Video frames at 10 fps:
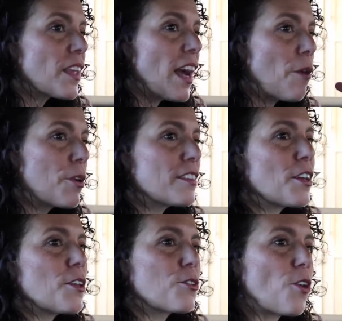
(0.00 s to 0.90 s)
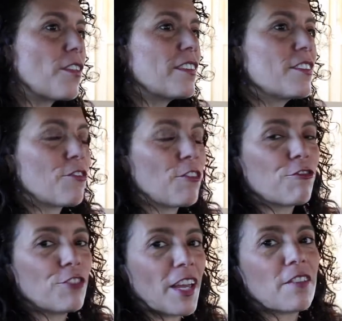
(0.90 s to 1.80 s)
I want to tell you there's all these different
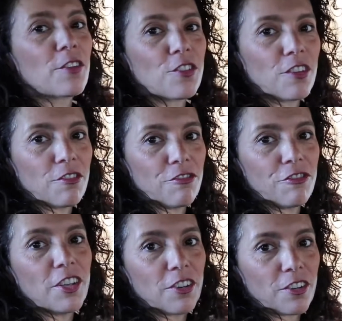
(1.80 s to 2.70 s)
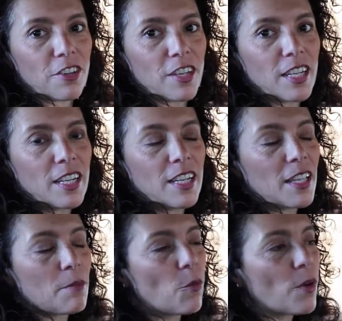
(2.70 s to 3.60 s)
flavors of fear.
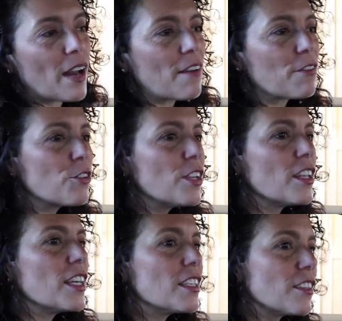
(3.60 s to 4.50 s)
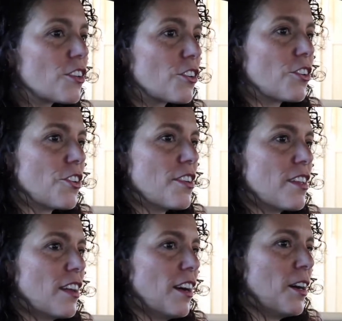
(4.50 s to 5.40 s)
But what I've really
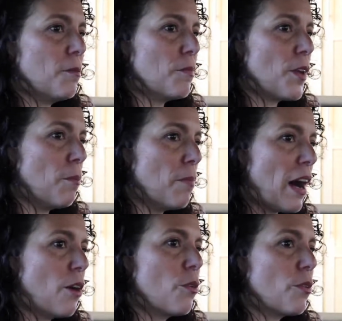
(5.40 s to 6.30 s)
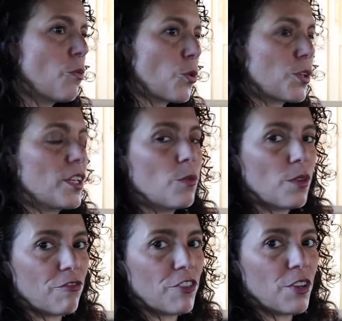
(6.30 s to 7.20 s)
learned about working
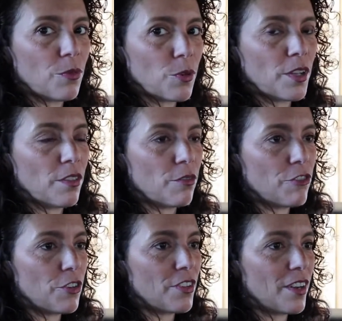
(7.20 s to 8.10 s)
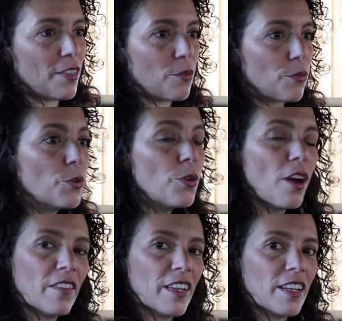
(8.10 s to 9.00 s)
with fear and working through fear is that at the root
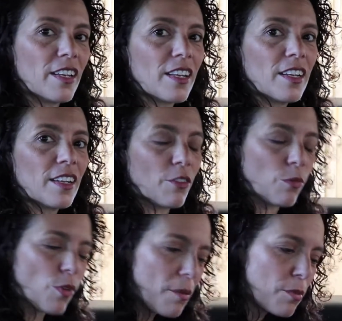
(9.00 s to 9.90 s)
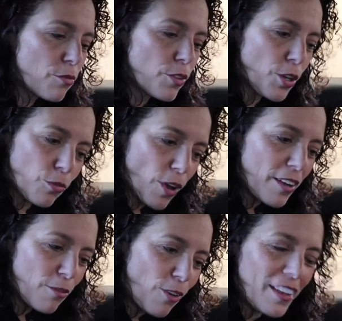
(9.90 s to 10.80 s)
of it, right
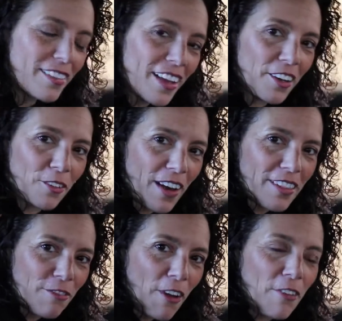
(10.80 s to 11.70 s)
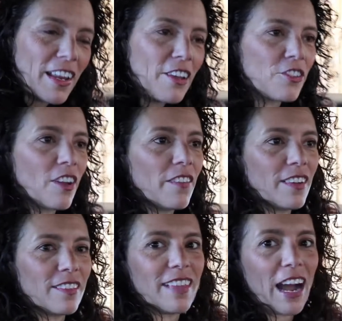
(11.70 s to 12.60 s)
there, right at the foundation of it
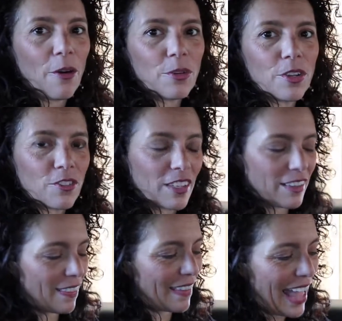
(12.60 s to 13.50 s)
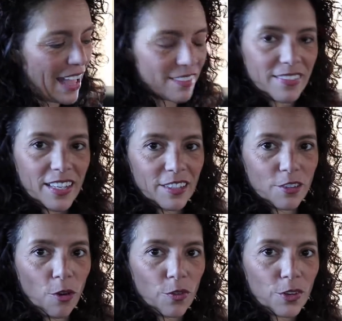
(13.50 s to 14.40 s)
is doubt. It's like the last thing
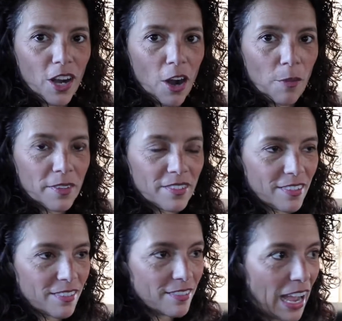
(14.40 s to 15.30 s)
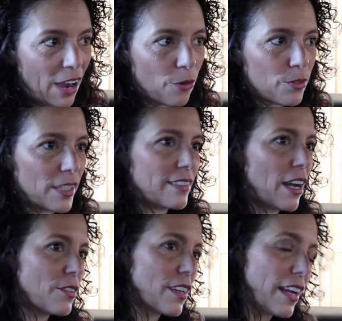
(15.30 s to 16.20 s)
to overcome is this doubt, like
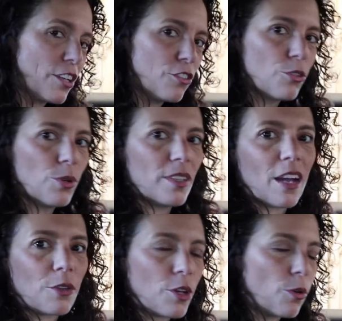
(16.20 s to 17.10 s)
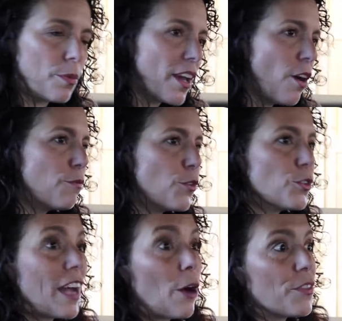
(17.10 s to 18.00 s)
doubt that I can do it, doubt that it will be helpful,
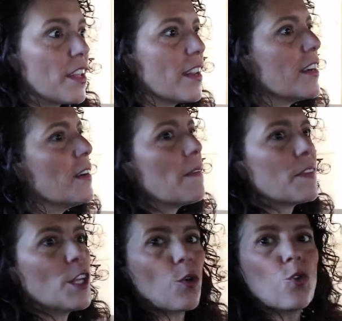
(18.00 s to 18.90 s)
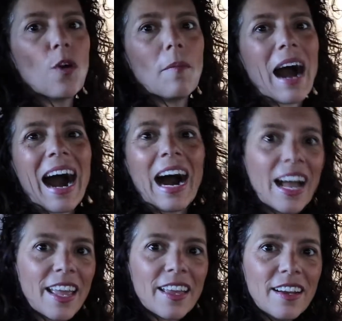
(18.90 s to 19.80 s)
doubt that, who am
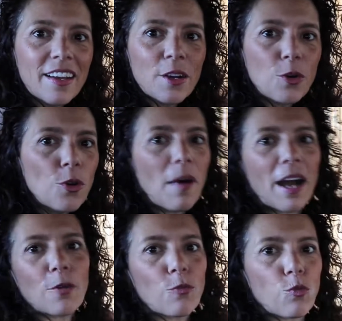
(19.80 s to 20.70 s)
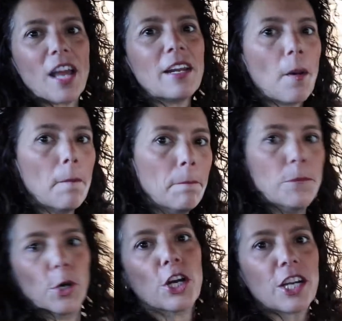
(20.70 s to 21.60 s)
I? Who am I to write a
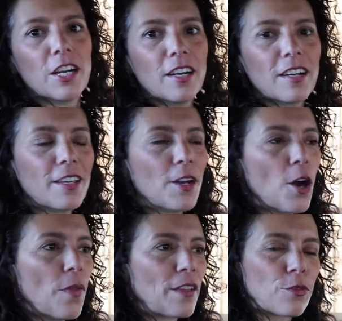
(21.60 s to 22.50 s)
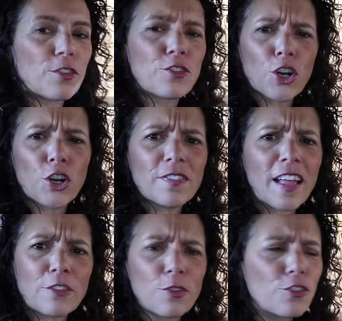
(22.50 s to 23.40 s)
book? That's
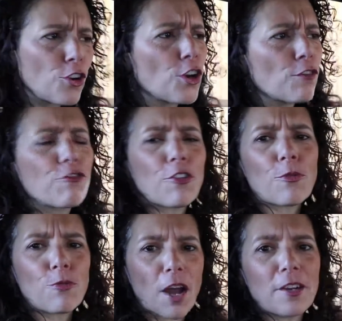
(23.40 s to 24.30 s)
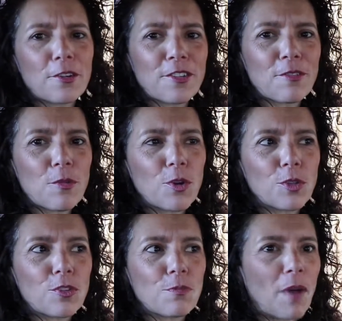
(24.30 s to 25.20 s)
reserved for the writers of the
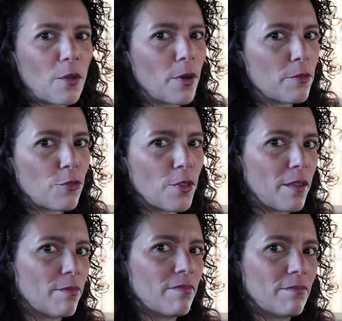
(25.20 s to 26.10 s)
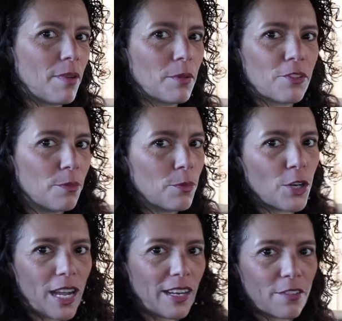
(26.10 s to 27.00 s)
world, which, by the way, before they published a
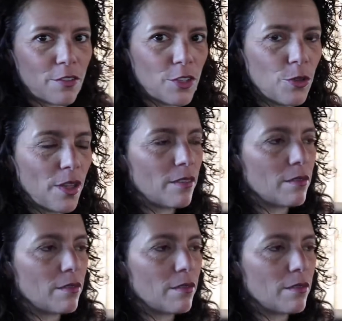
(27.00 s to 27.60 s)
book, I never even knew they